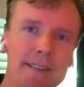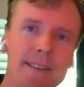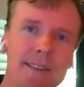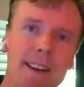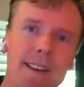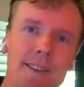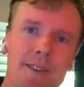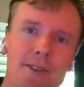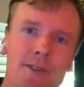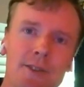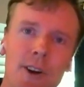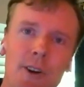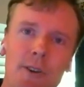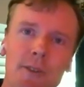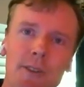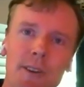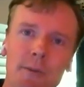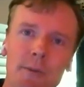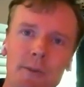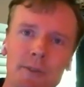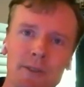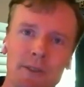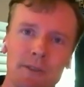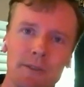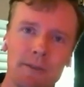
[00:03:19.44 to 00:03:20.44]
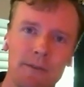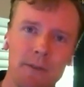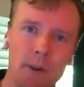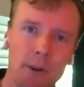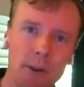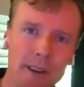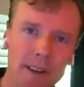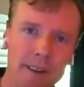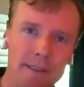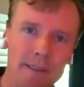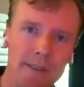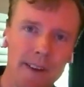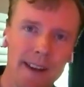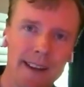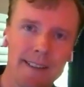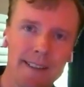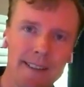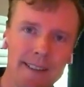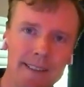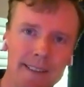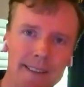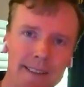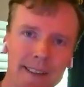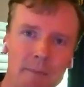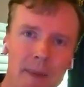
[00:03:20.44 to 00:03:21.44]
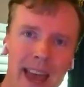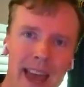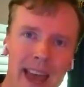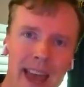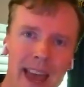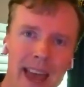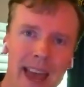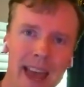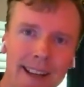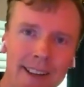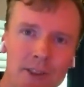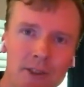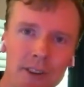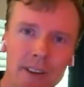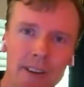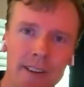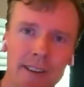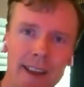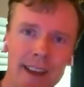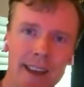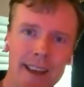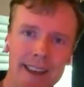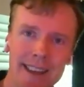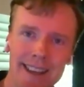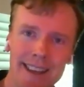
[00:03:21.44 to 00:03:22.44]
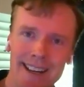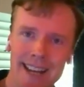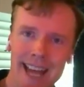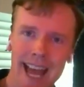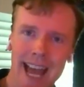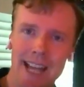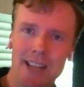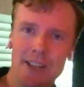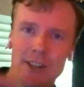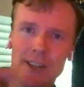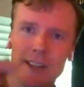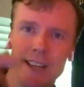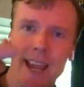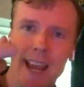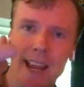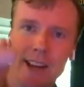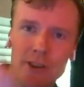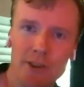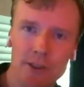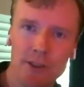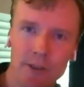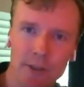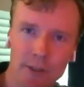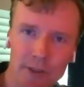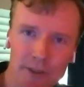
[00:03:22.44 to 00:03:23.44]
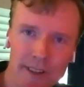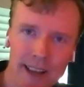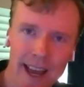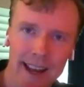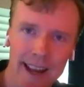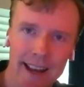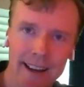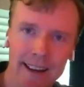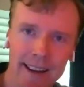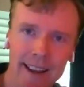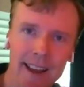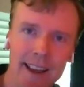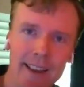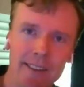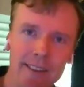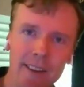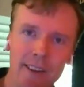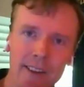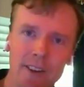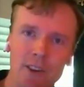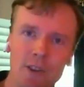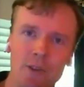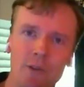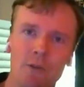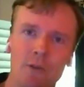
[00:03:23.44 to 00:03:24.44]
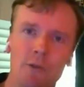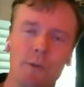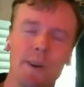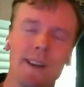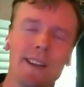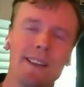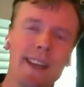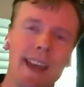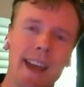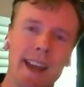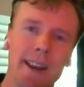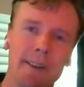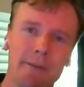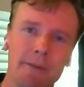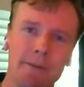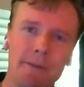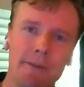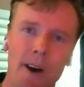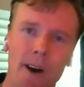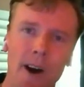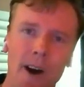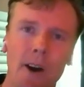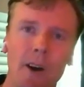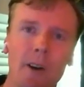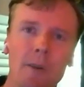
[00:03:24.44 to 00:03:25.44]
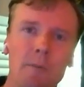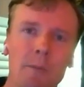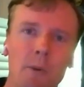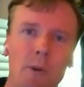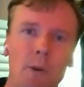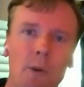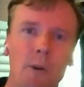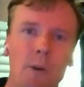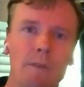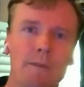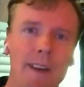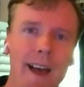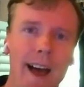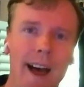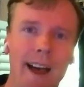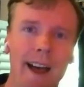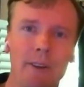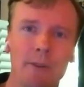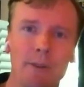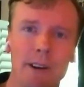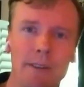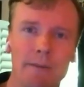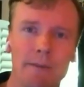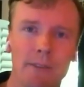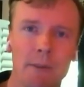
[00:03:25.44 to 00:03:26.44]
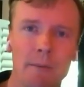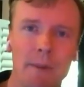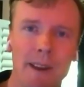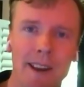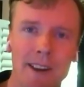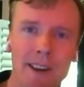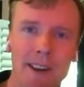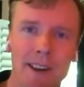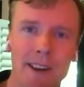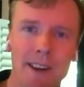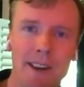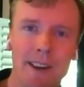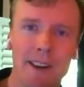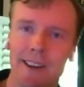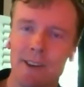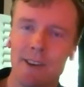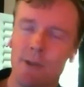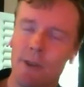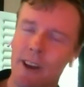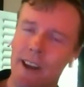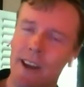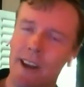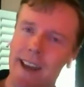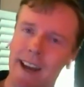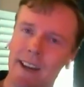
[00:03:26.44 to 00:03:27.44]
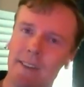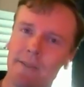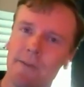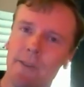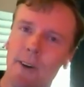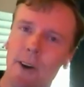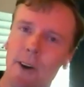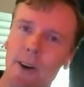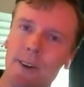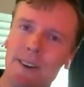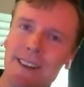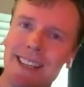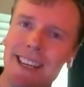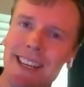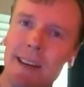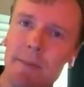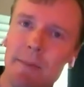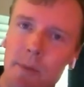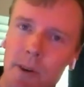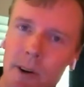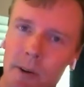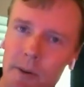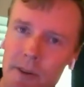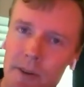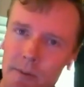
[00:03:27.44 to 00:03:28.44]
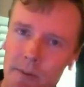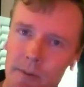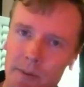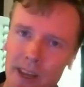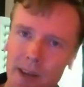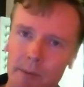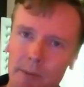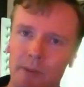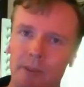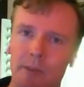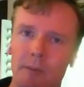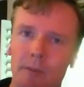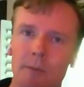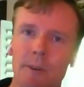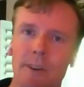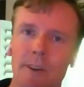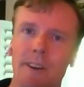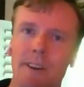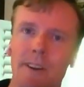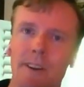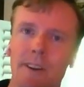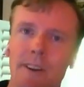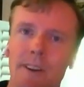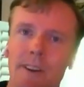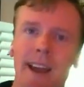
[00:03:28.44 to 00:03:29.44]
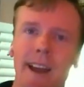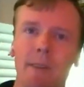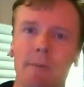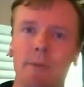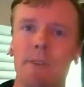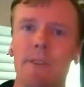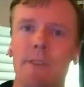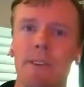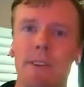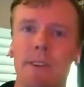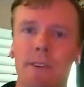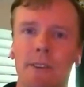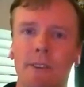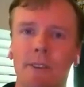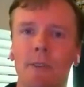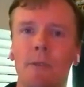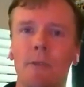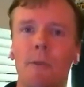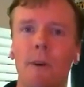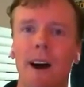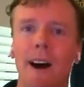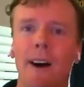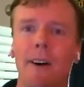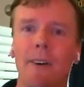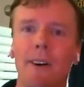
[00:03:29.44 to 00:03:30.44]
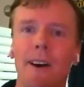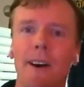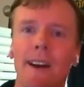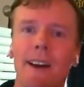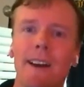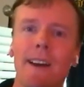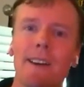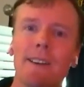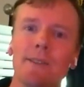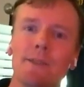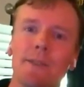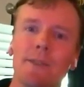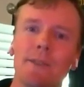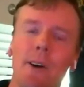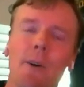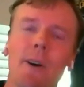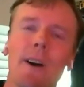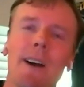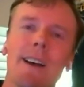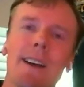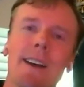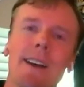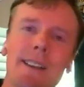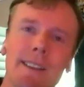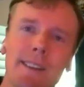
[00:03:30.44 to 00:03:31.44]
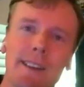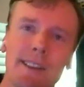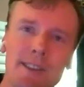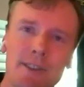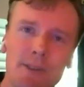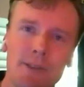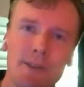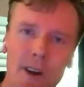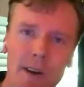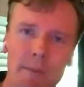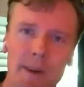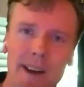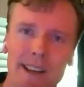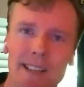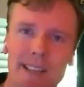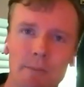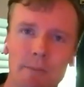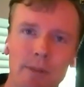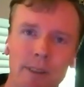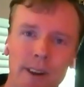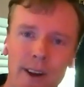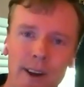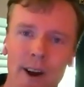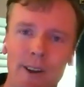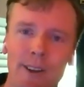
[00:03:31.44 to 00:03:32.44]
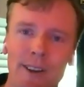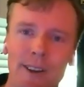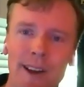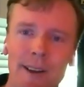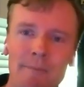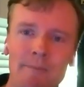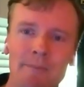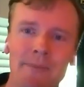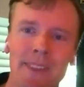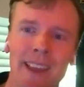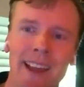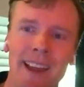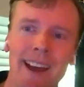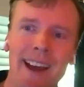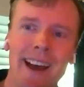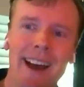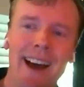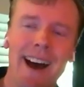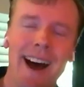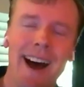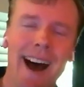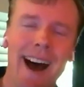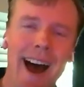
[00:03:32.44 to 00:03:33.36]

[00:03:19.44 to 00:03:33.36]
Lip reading: a lot of studies show that when you're fully invested in paying attention in an educational setting, that you'll retain far more value and information, and you'll connect far deeper with the people that we're going to connect with here in a little while. So let's do our best to play all in.